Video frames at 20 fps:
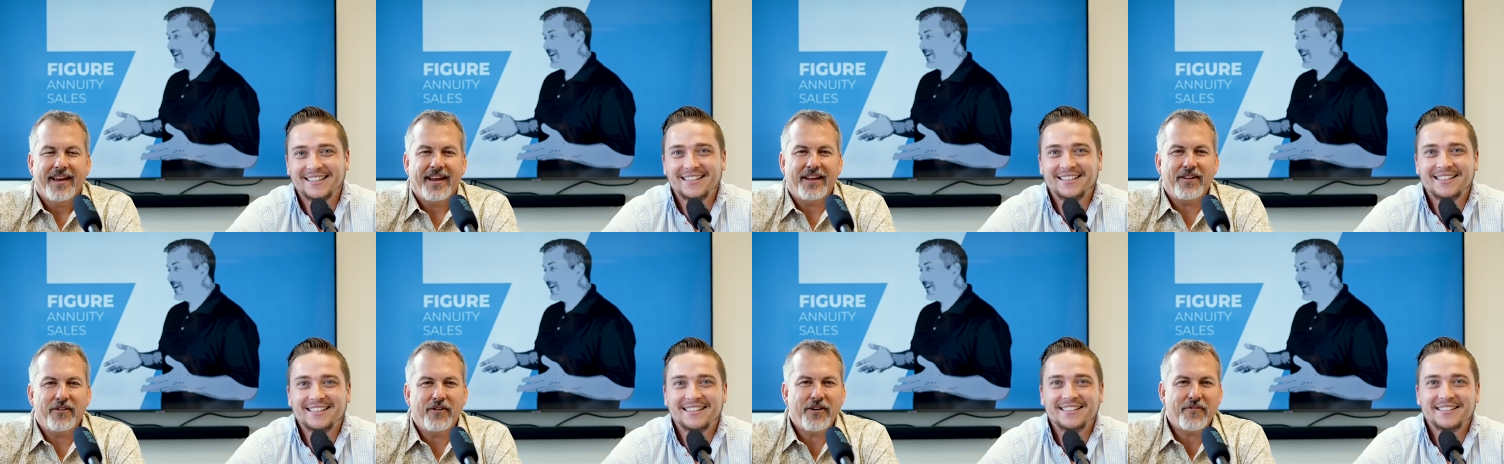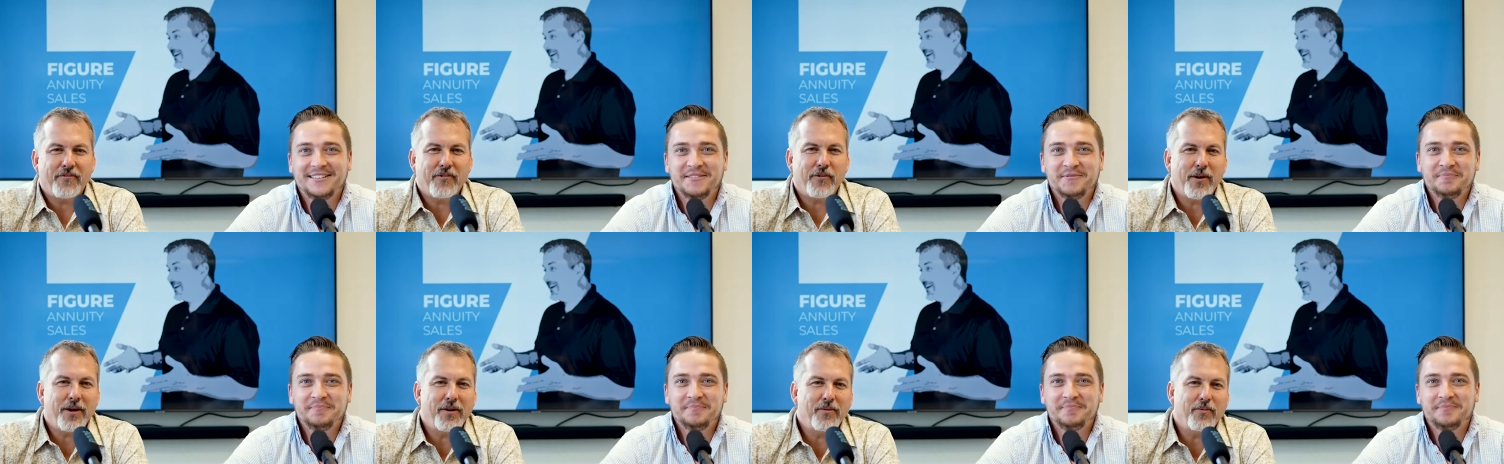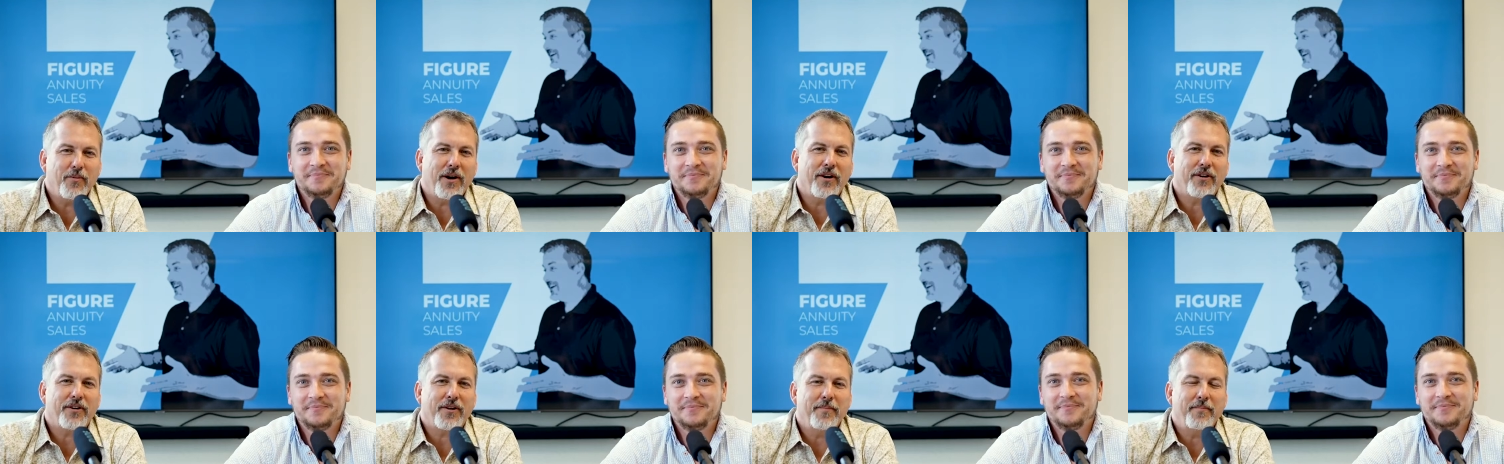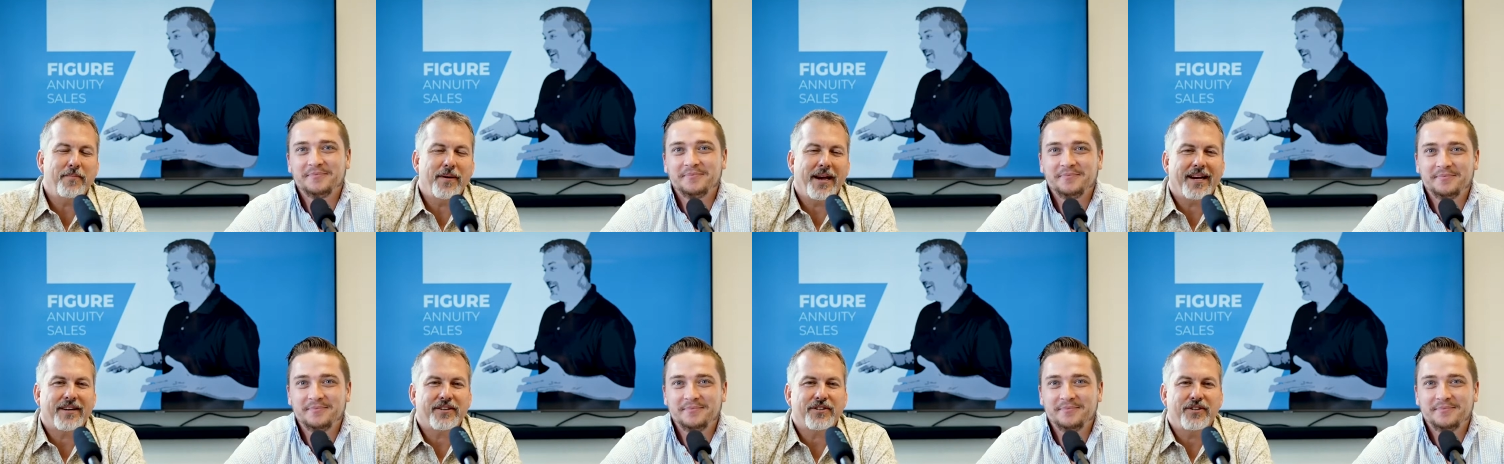Speaker 1: Hello everyone, welcome
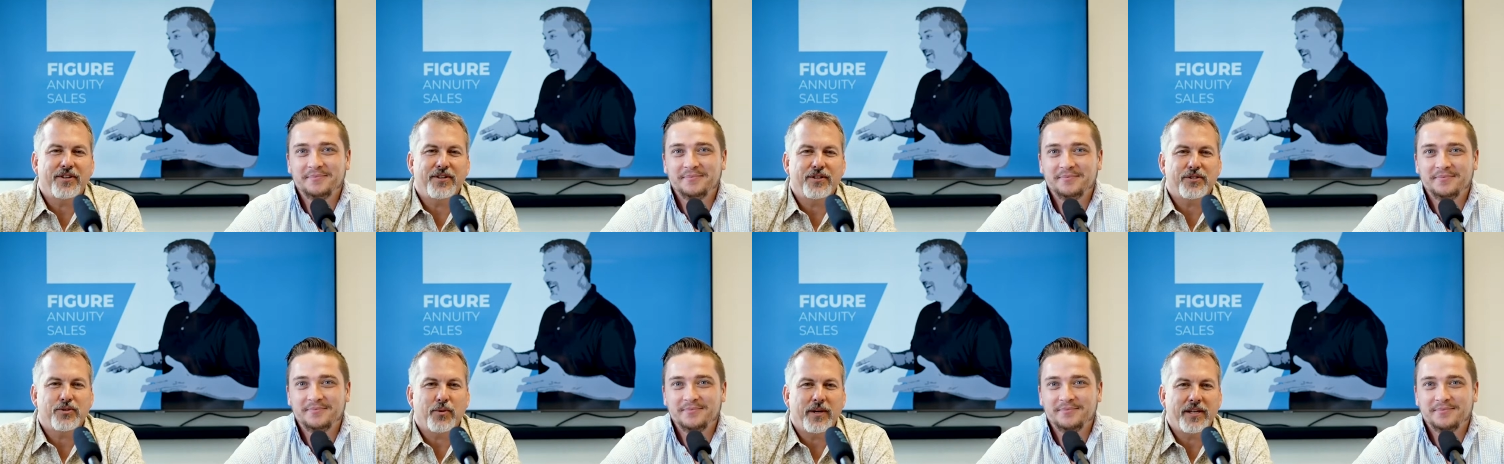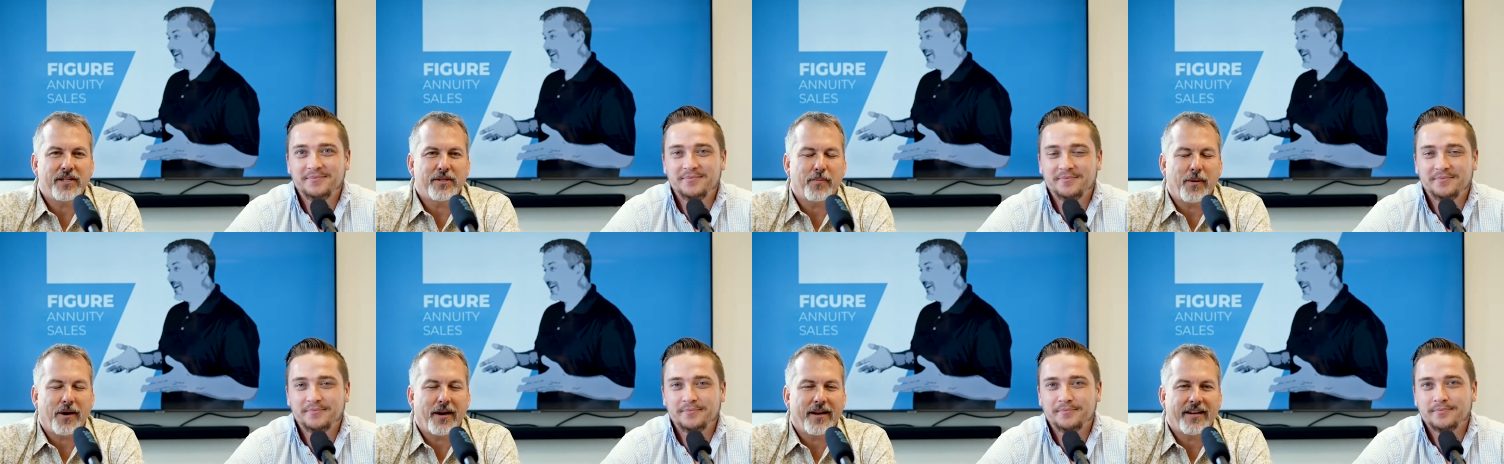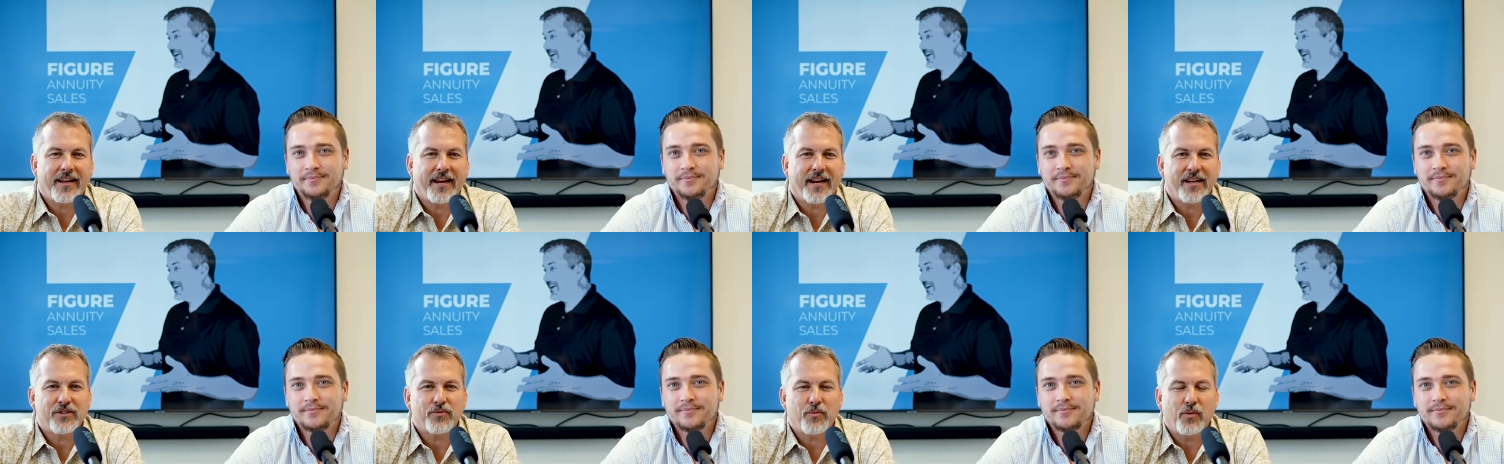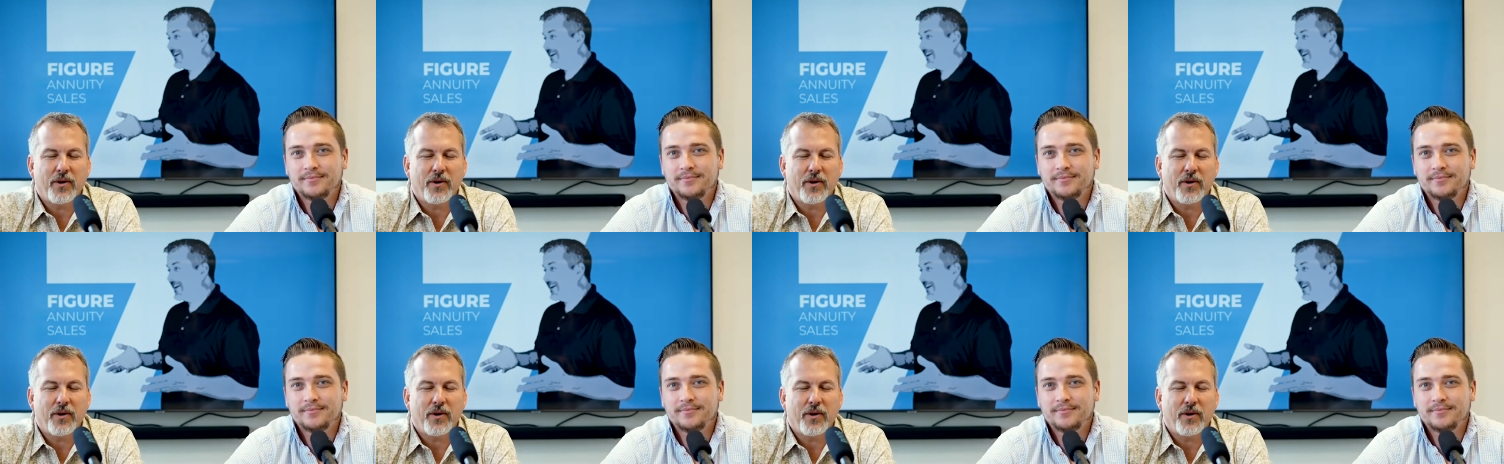back to this week's podcast.